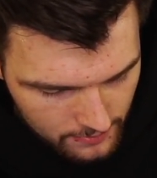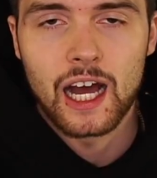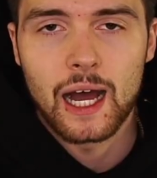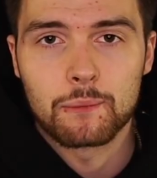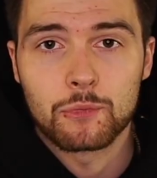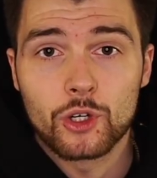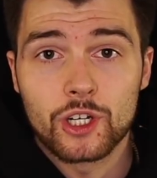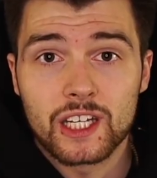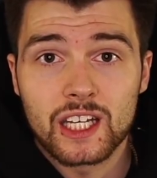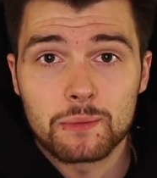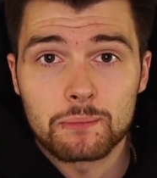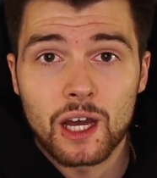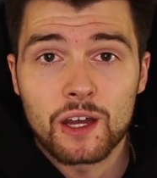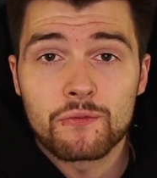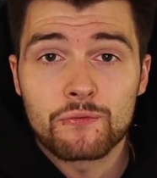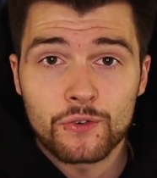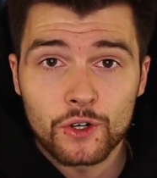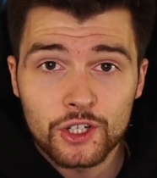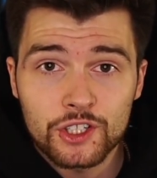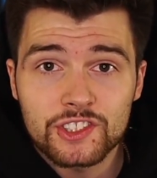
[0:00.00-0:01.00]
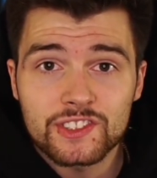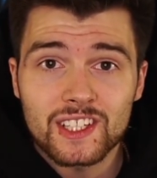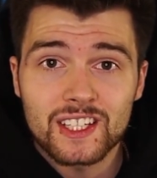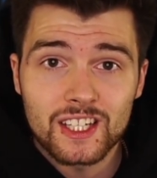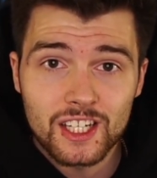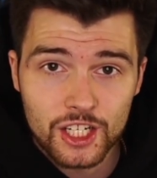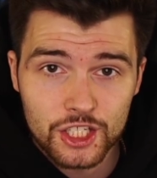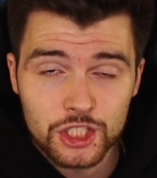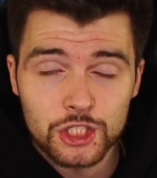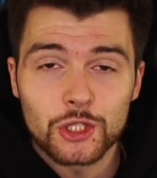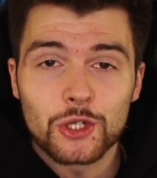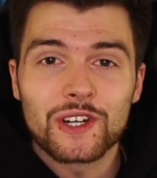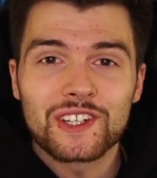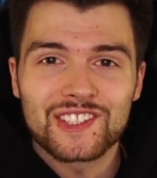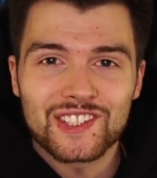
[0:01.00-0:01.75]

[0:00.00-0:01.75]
I'm going to get my first initial